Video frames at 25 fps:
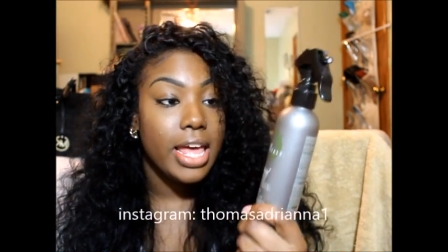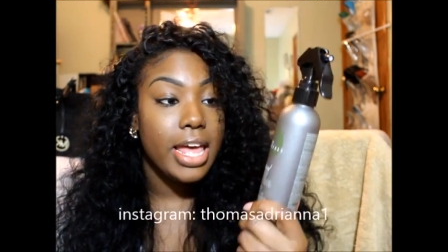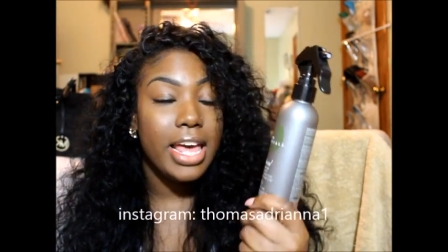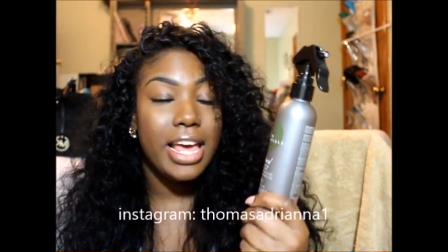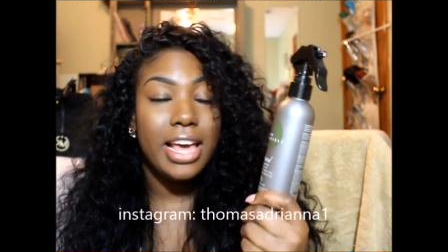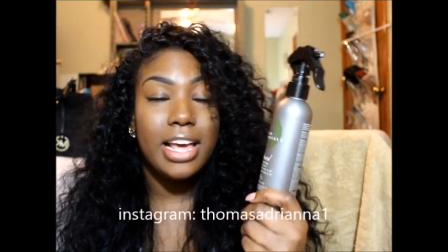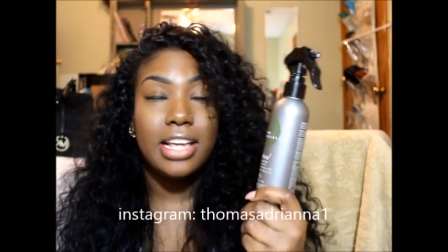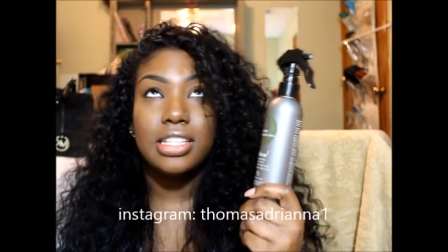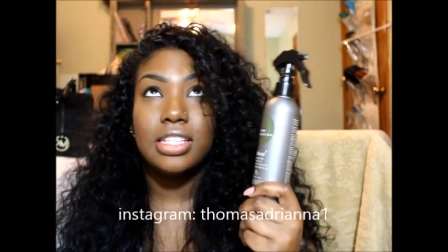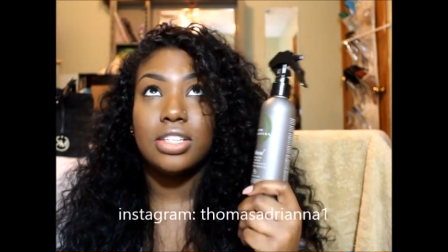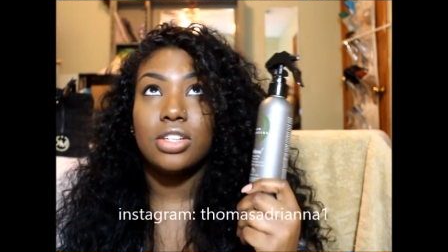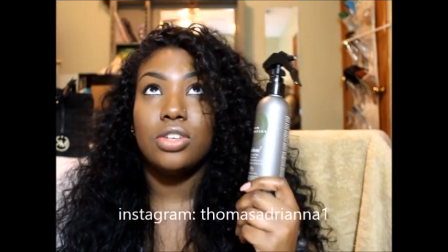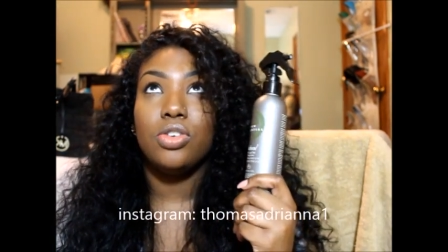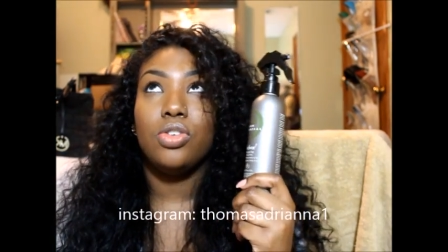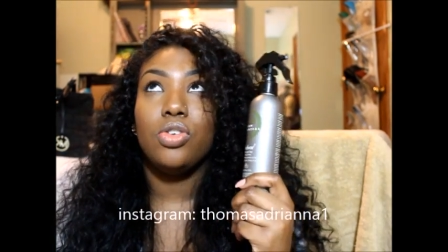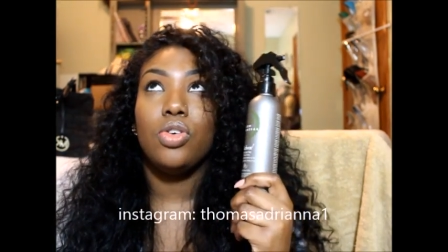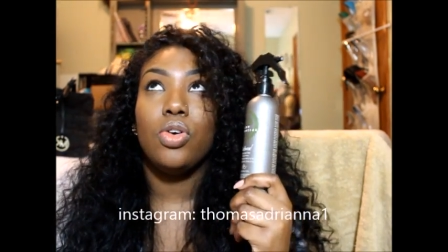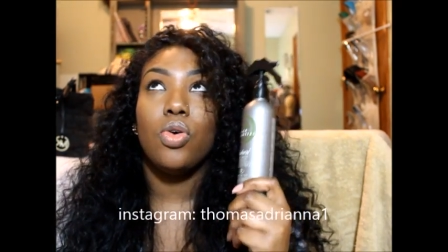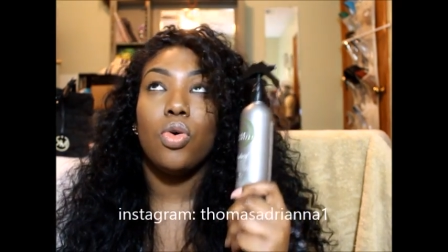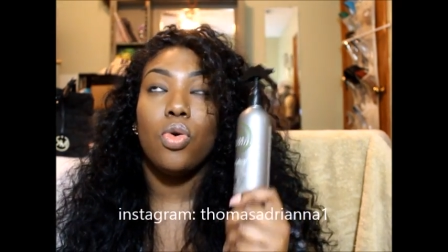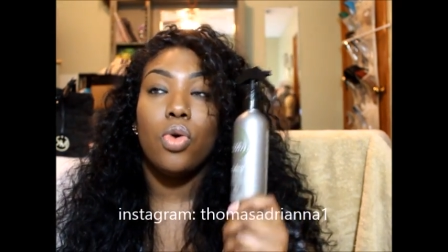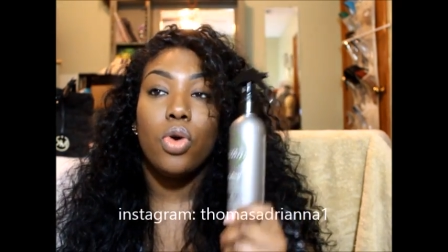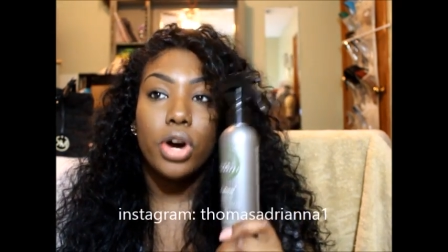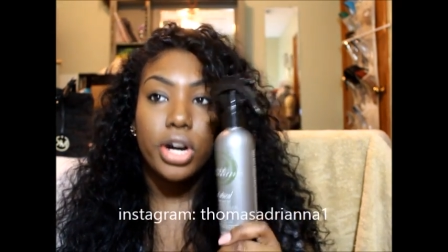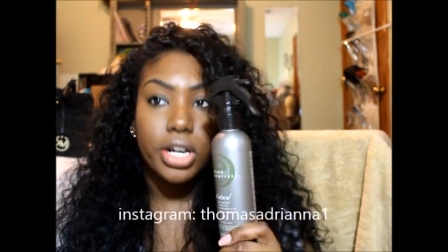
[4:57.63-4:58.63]
It's
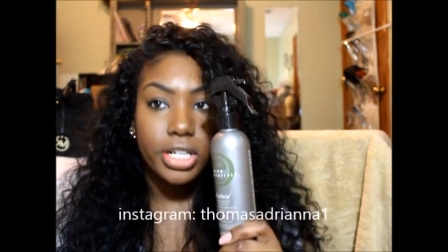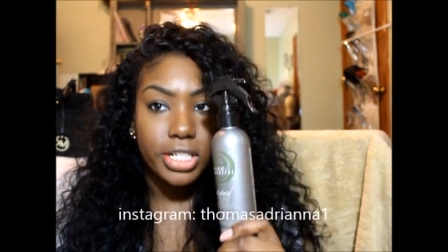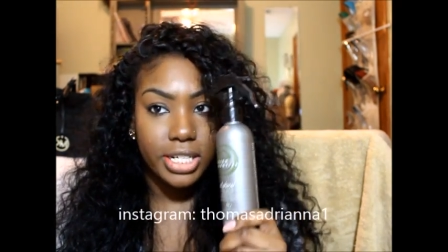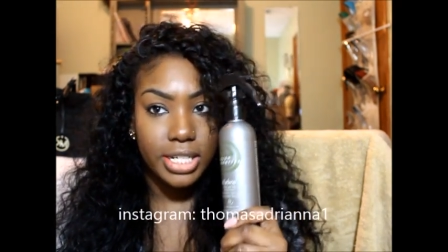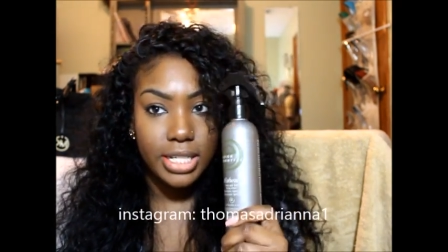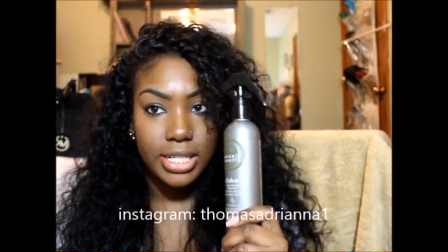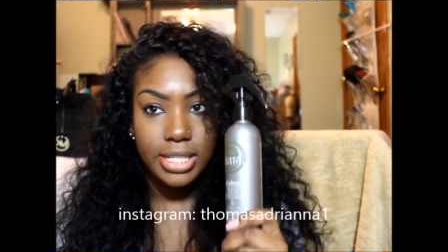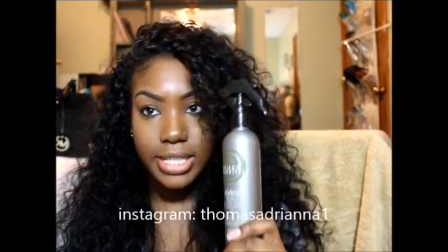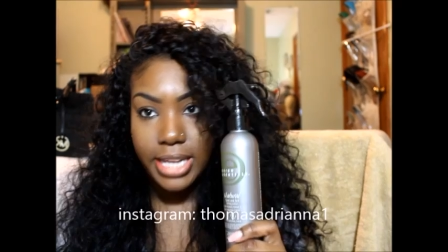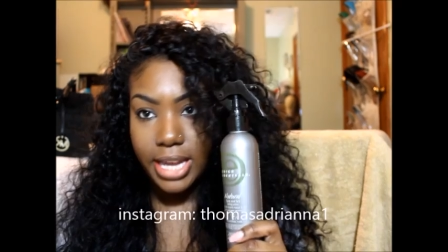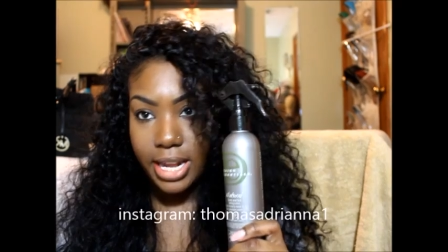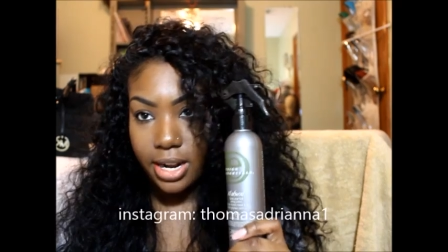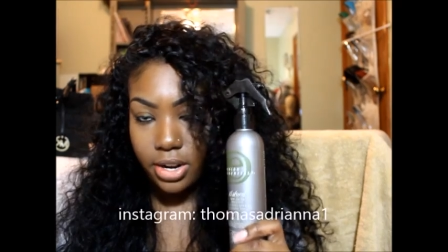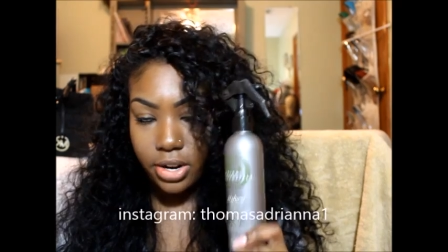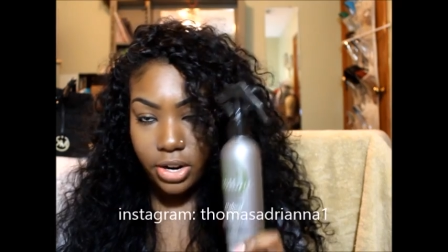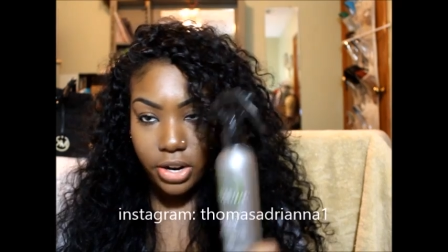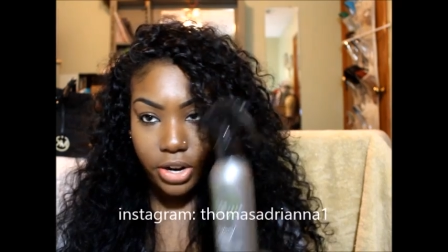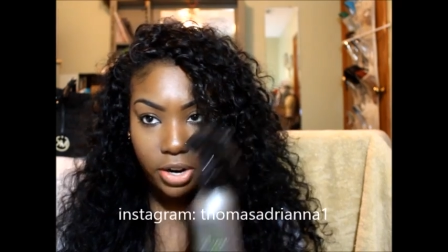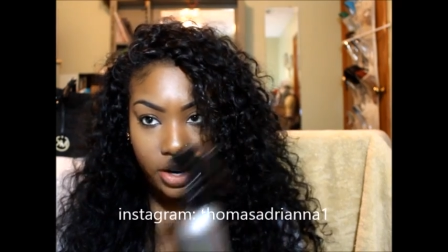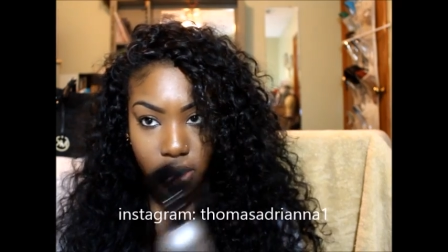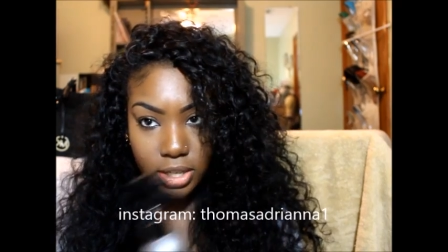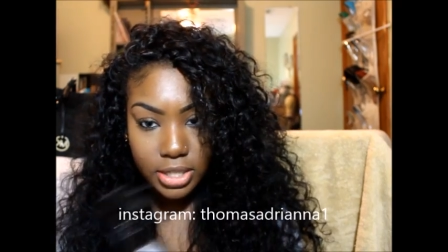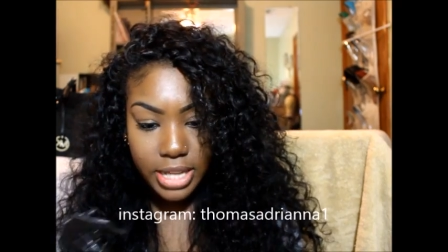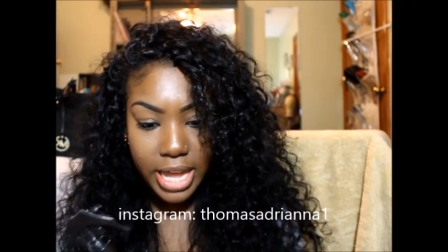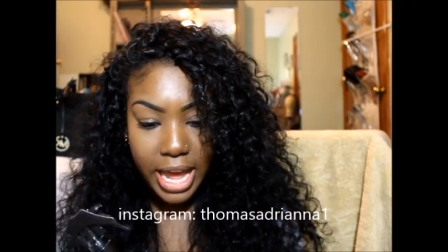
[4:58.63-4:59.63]
gorgeous set
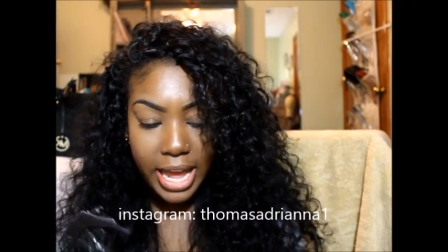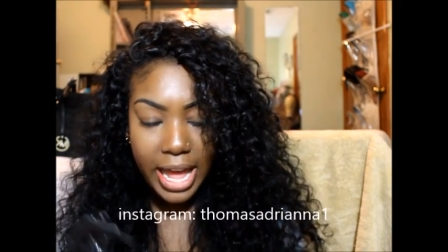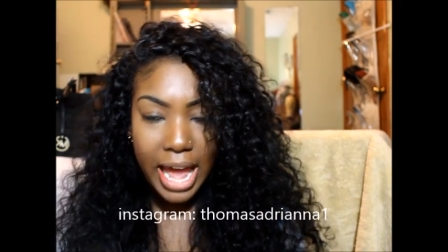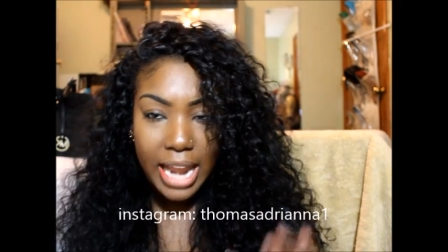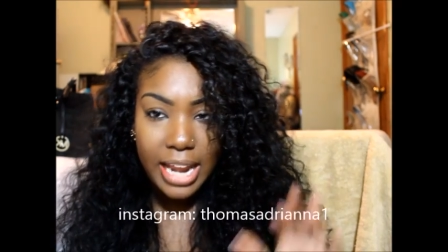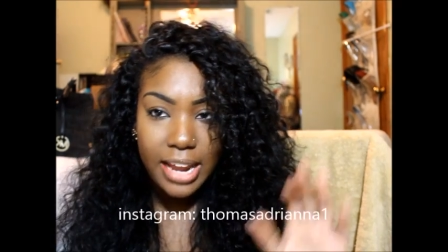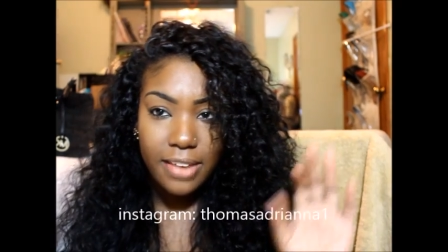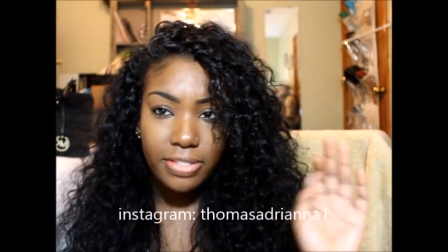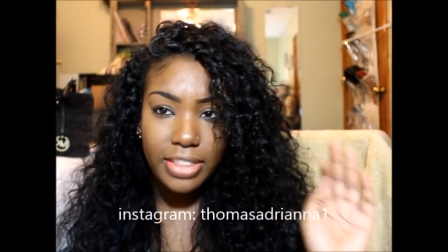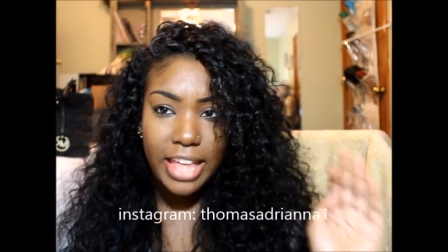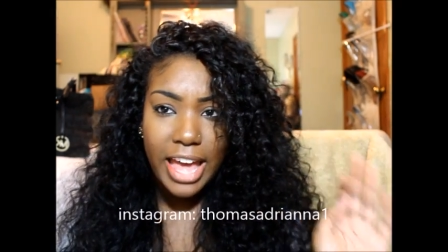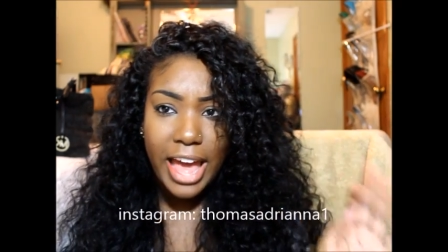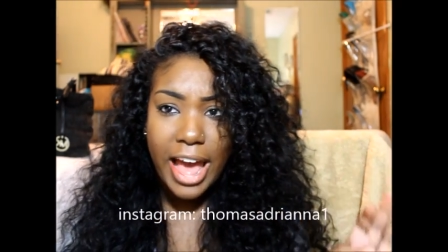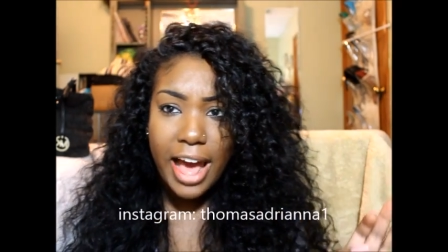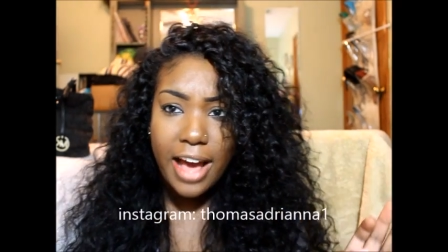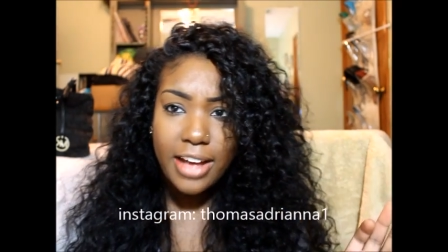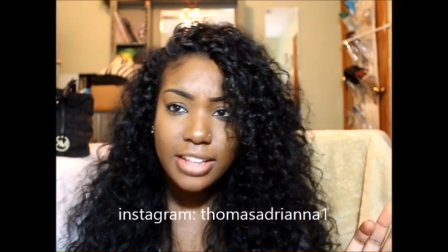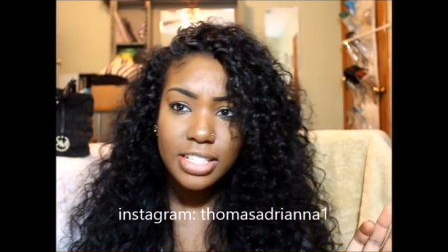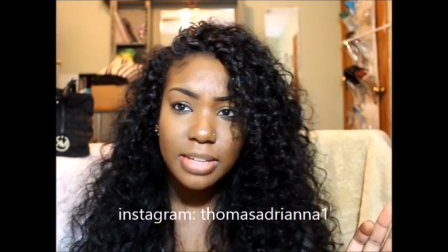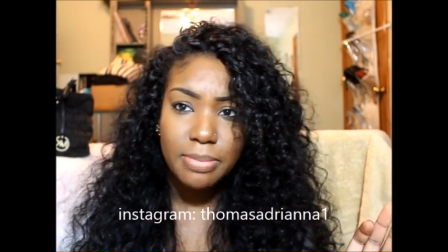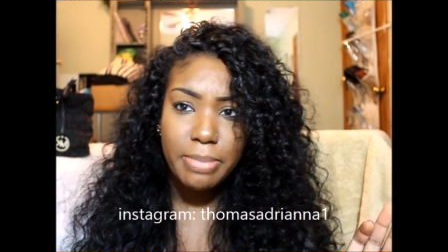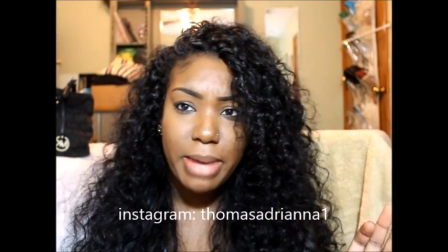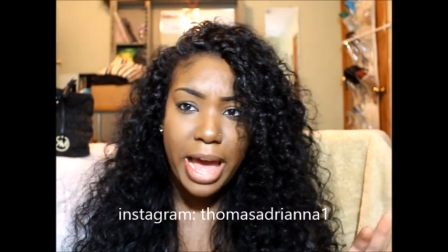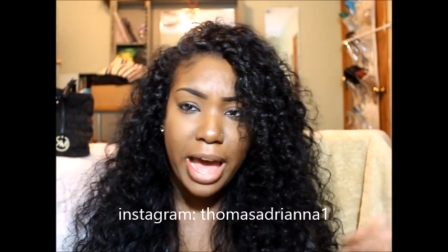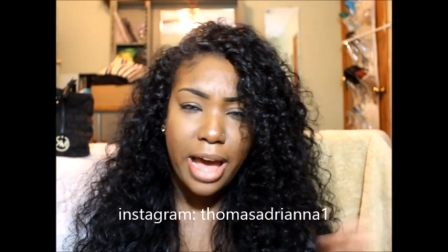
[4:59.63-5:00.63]
curls. Like I left the
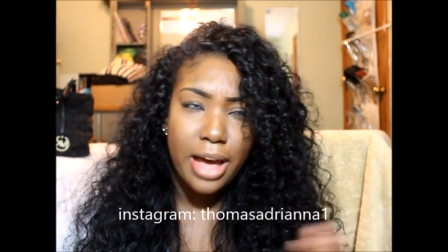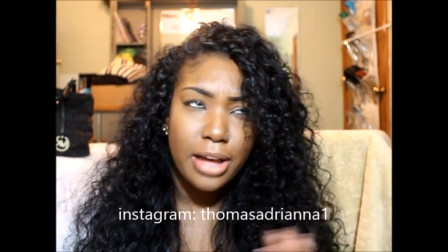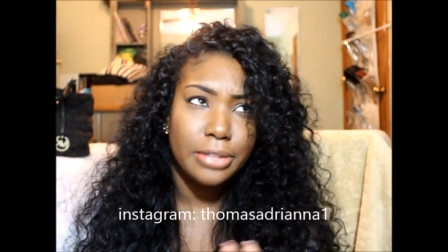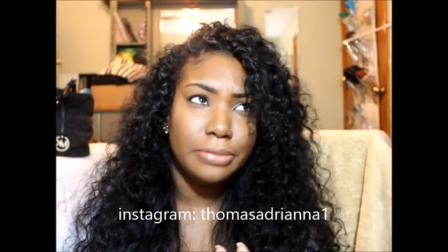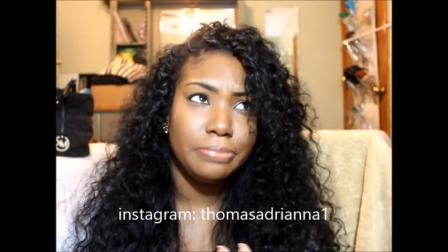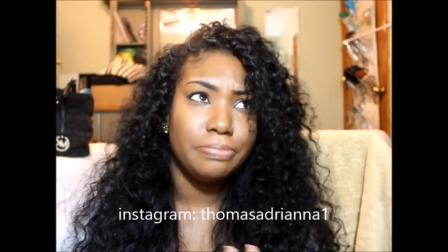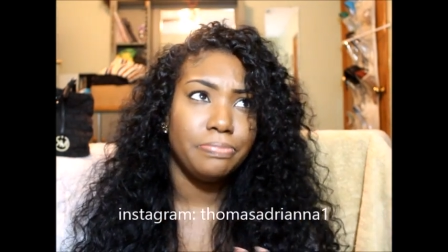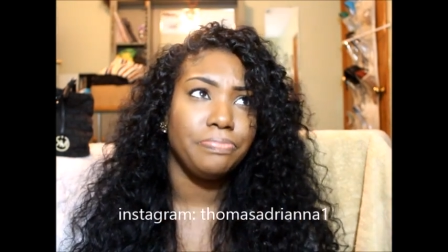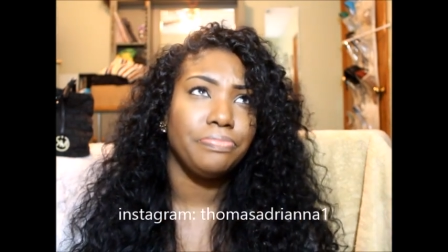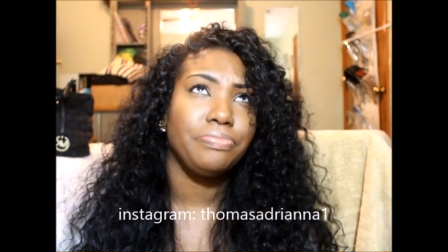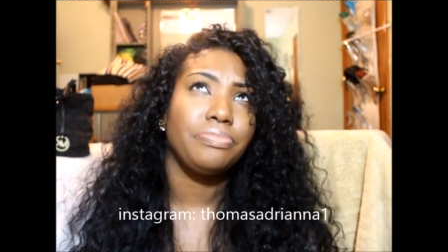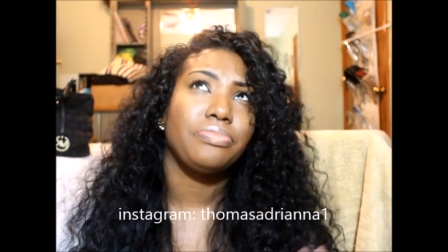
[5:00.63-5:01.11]
house about